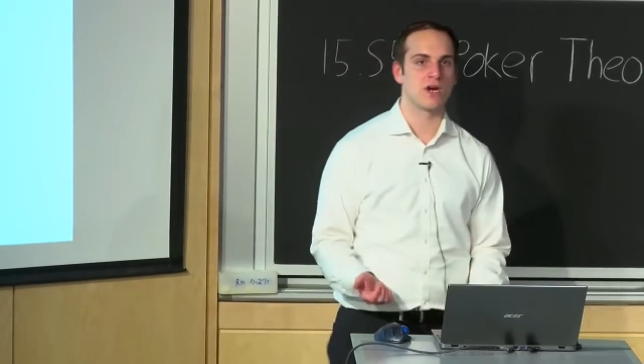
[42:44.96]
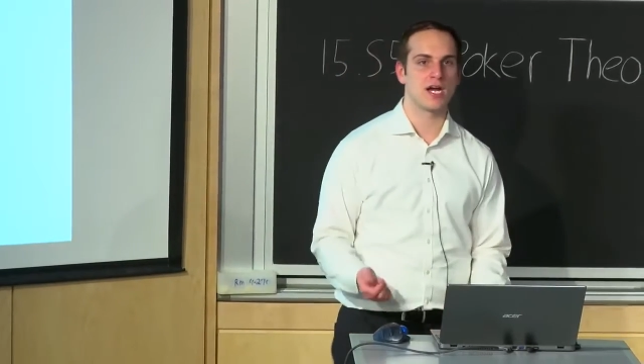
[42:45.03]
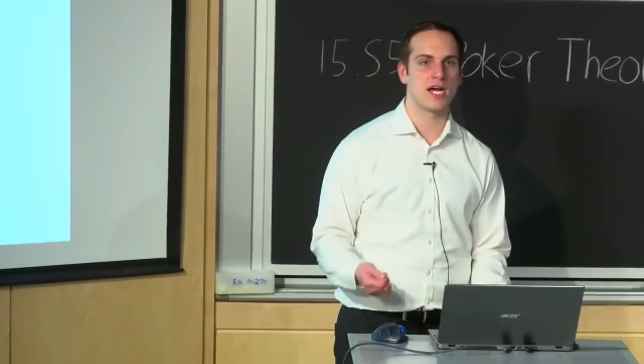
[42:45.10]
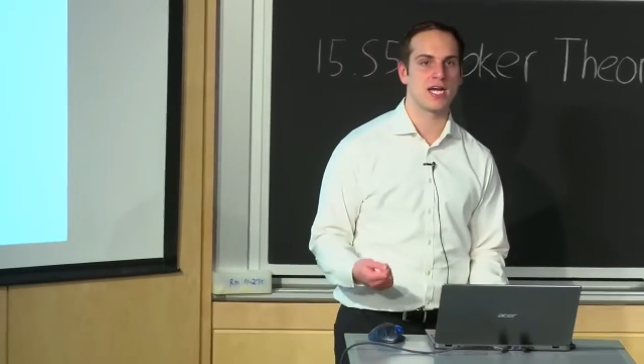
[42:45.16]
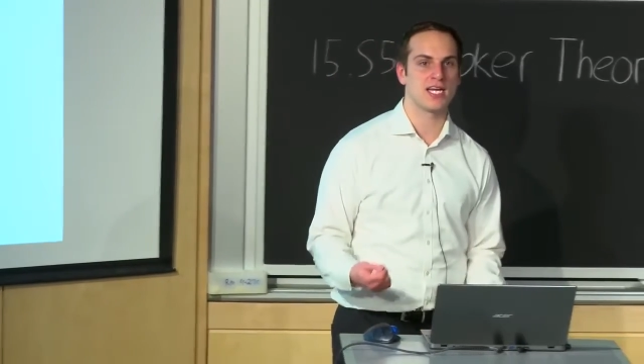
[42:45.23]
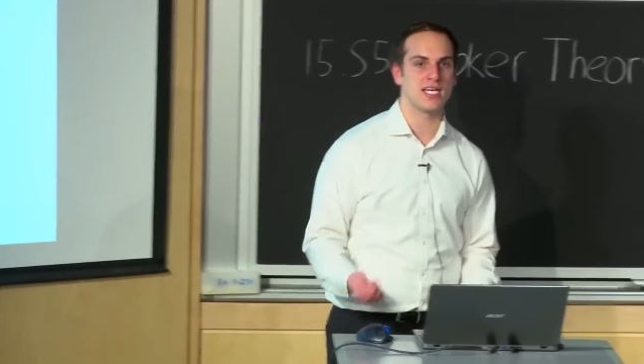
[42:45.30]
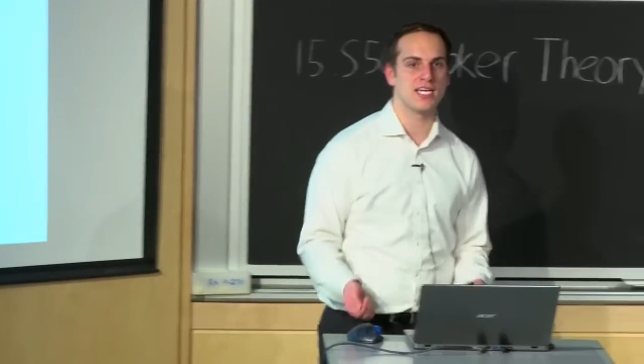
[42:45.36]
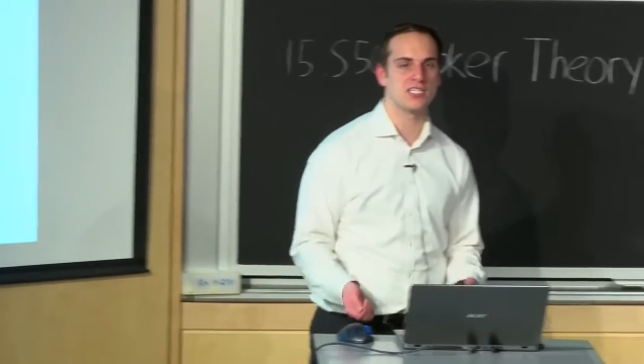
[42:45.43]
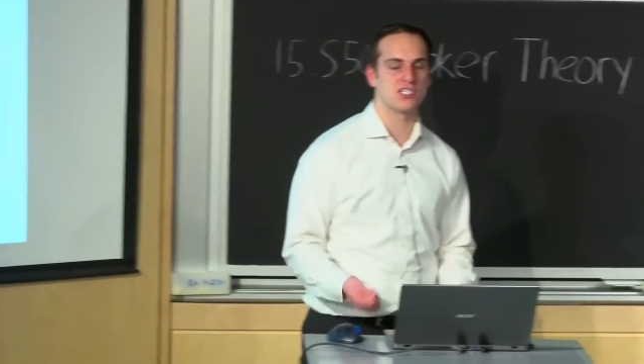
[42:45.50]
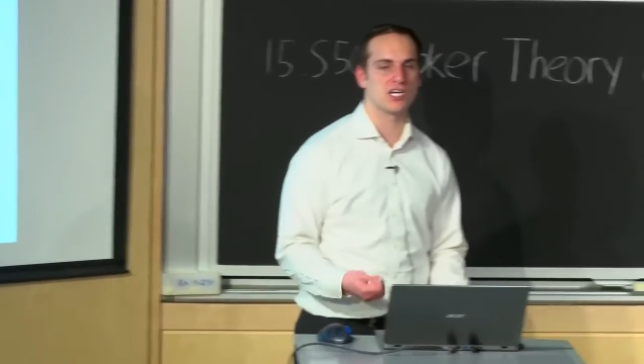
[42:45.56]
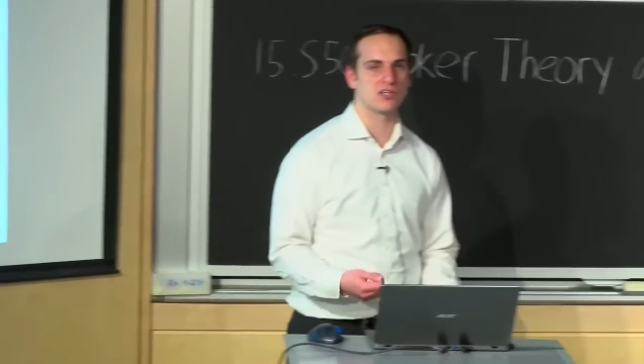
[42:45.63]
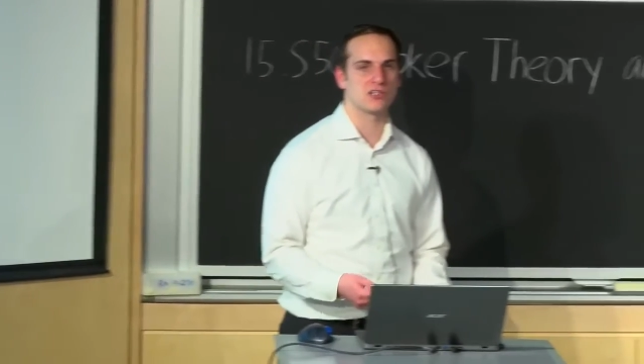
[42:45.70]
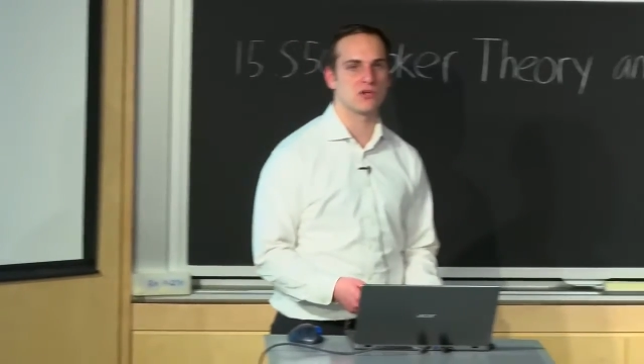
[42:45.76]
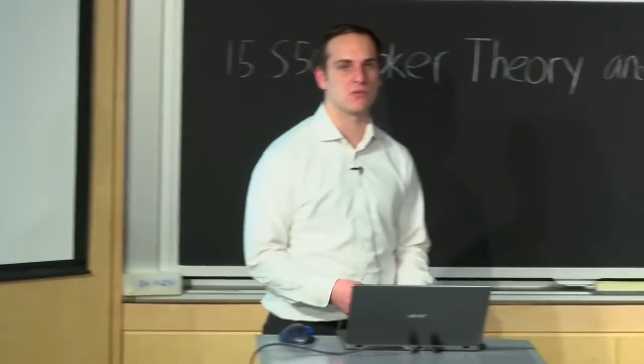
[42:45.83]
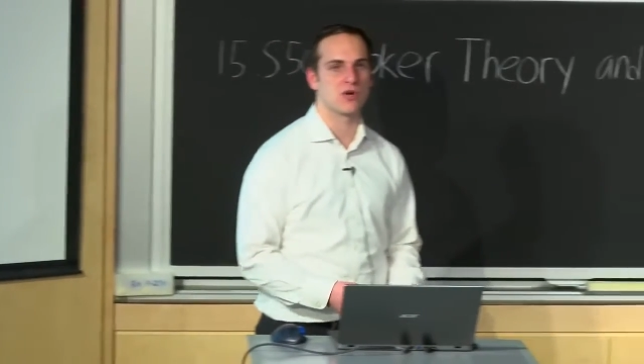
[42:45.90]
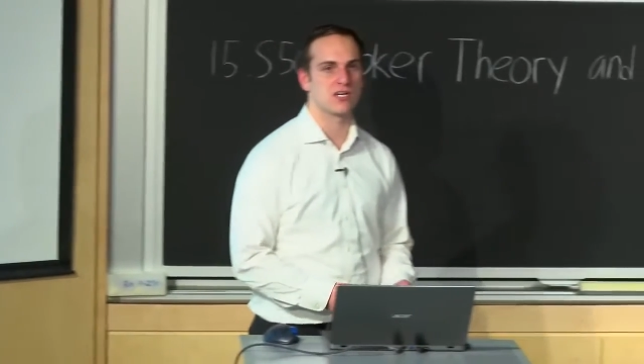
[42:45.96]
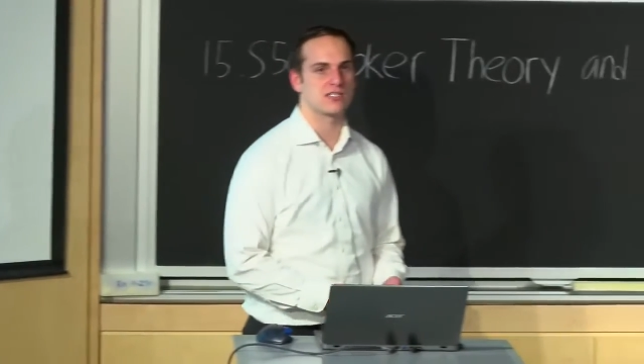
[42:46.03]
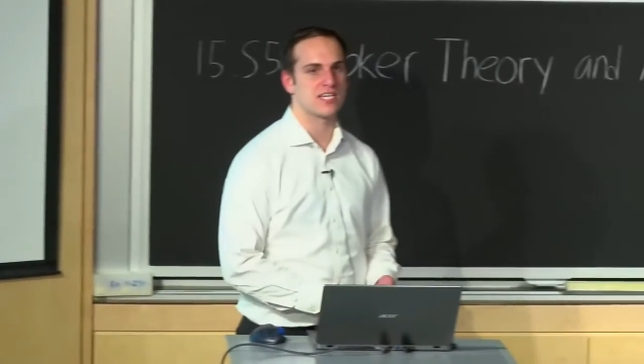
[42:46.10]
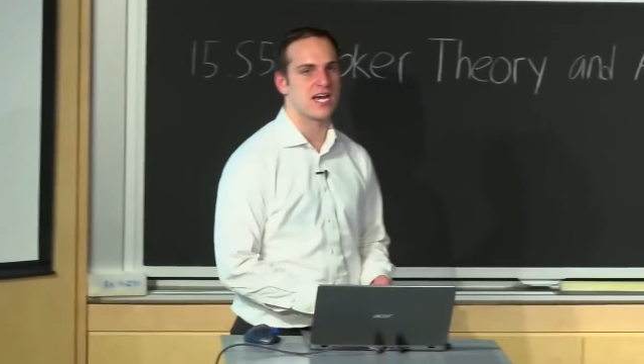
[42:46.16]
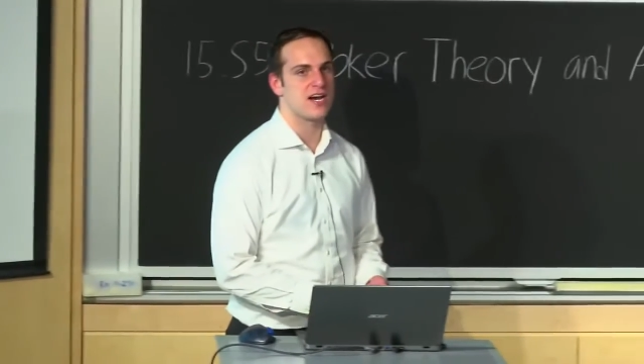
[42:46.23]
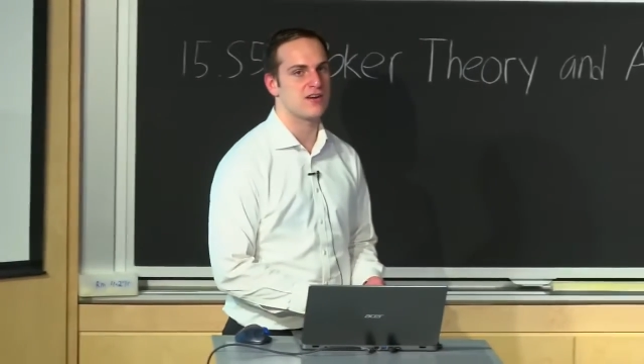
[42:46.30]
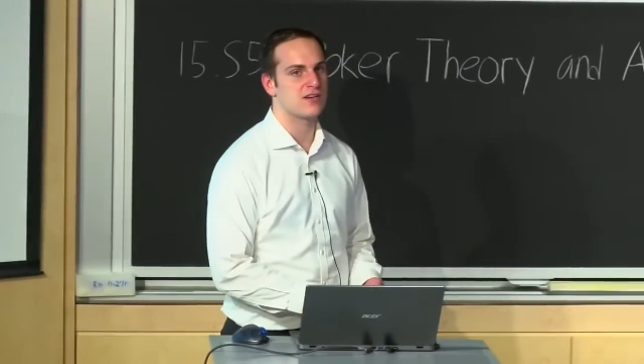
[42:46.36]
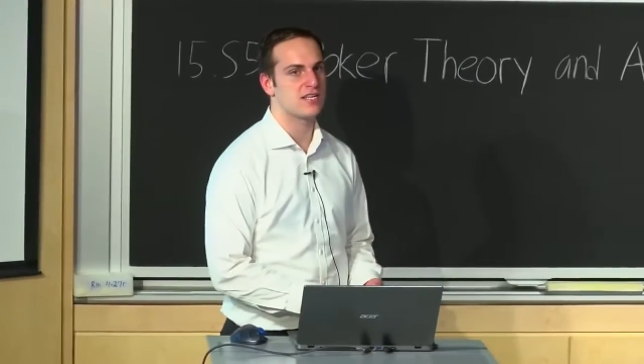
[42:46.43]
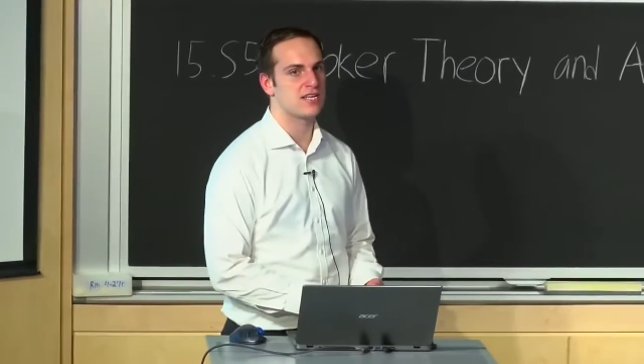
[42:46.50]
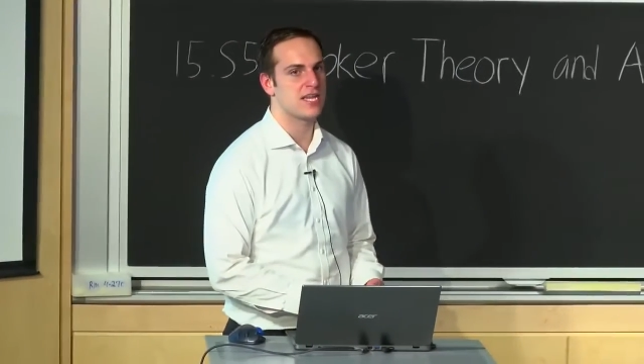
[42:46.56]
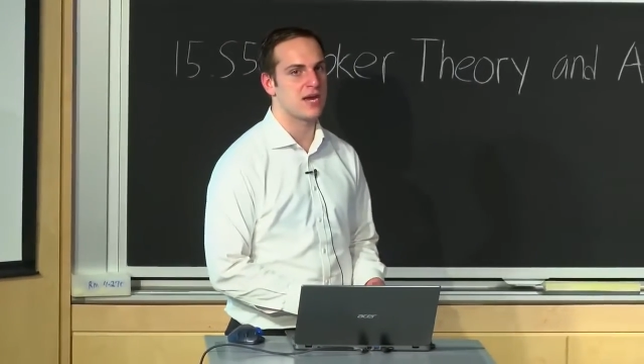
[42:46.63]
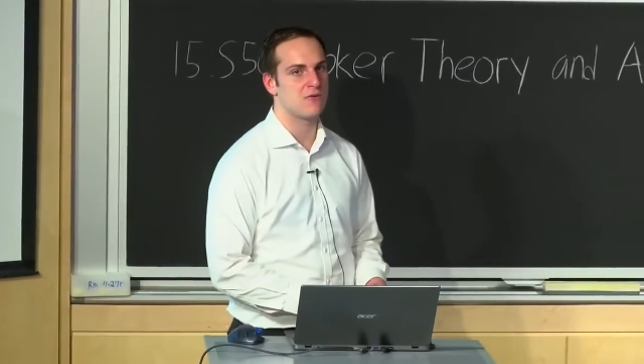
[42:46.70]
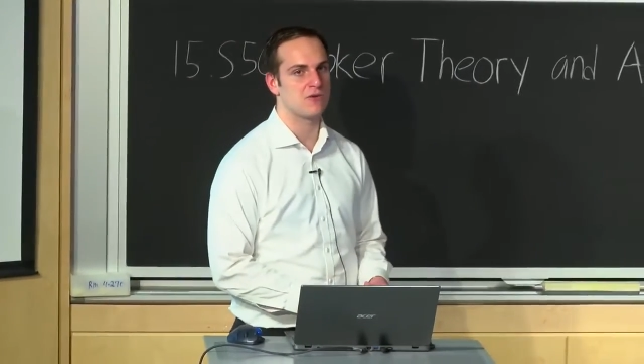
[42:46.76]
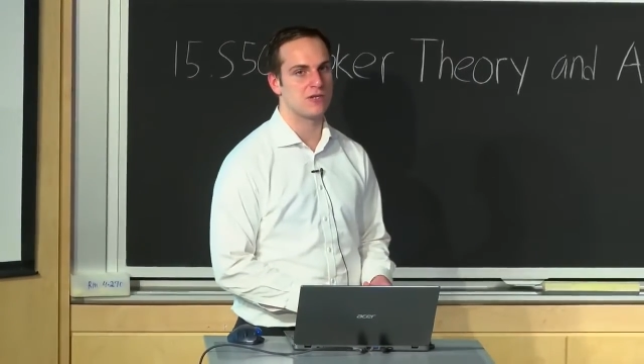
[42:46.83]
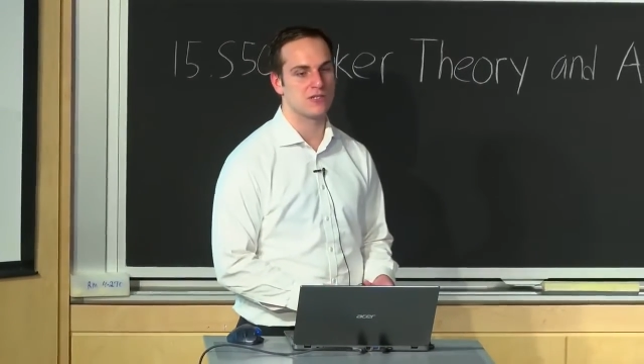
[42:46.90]
It generally works out, and
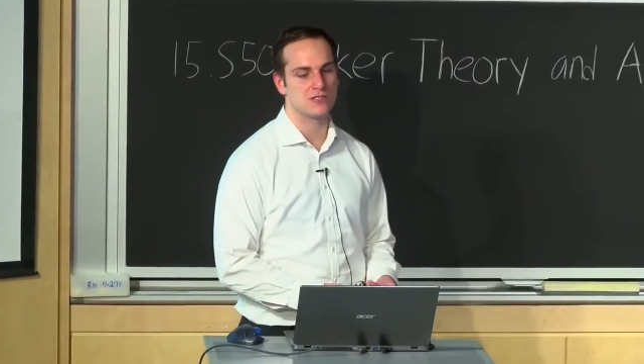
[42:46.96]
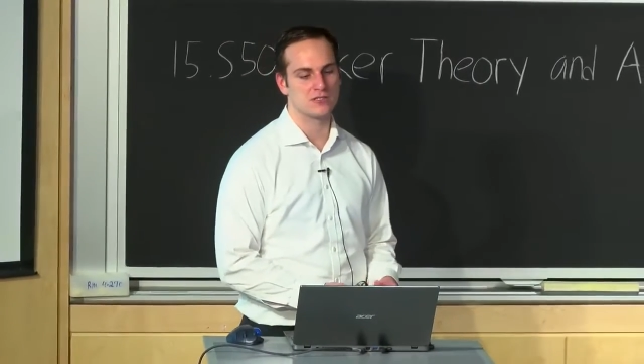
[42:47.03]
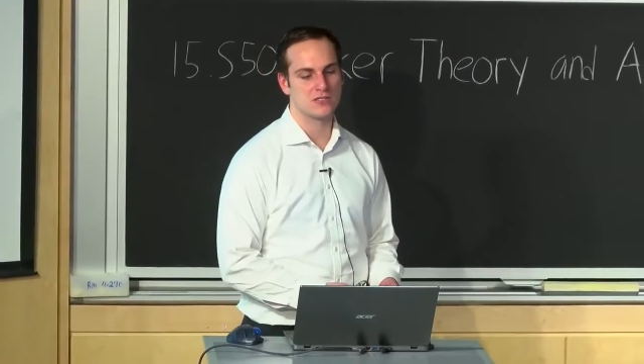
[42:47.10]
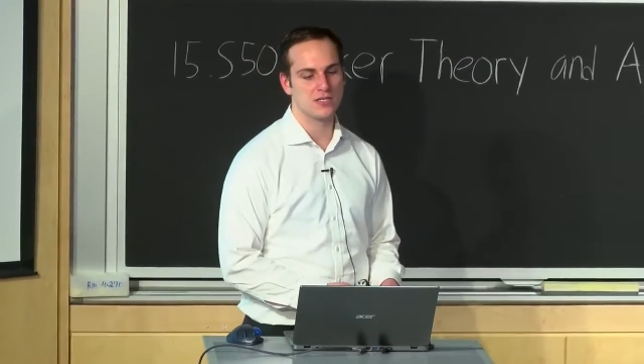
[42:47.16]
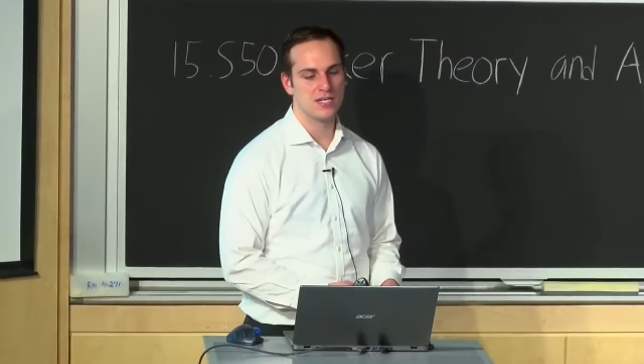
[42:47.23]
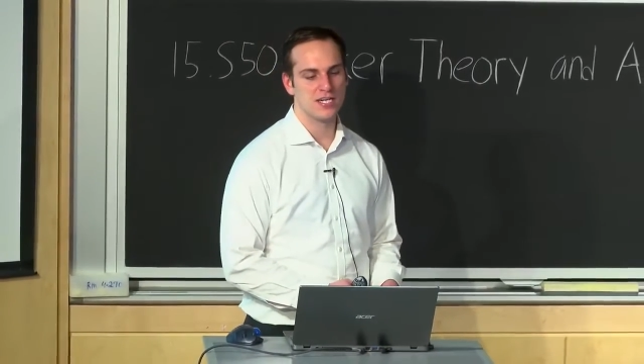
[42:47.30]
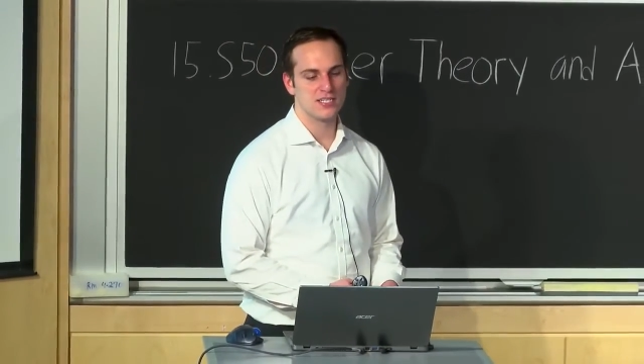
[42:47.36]
that was